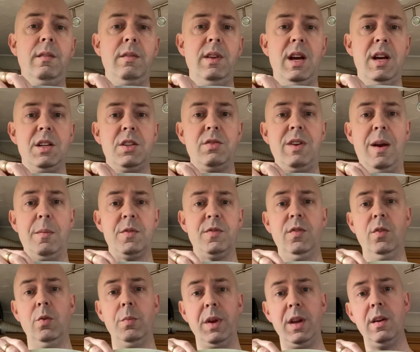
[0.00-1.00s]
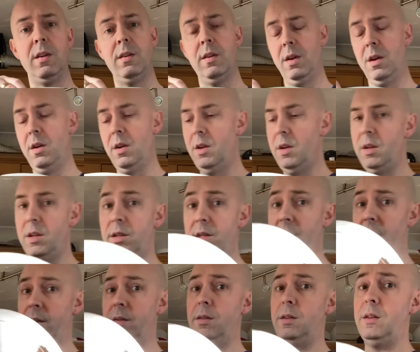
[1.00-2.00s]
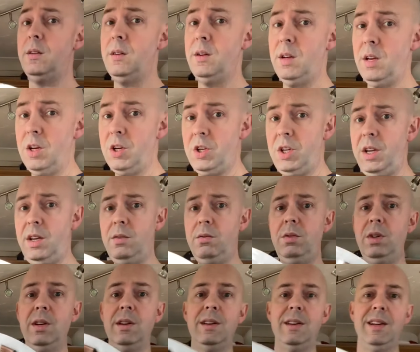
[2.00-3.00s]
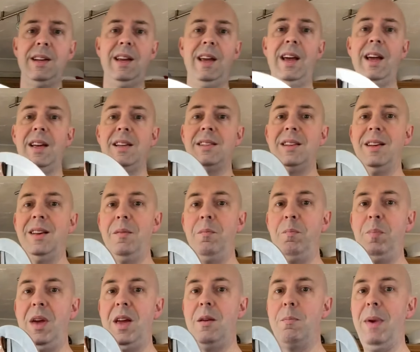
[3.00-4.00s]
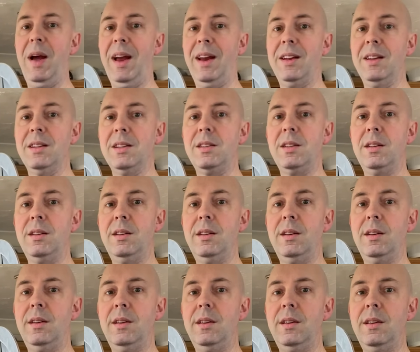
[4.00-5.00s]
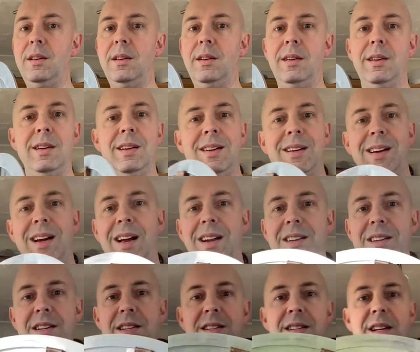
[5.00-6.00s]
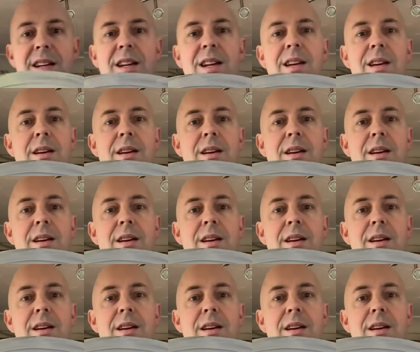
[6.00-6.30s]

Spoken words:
straps for me. So, shield has big magnet. As you can see,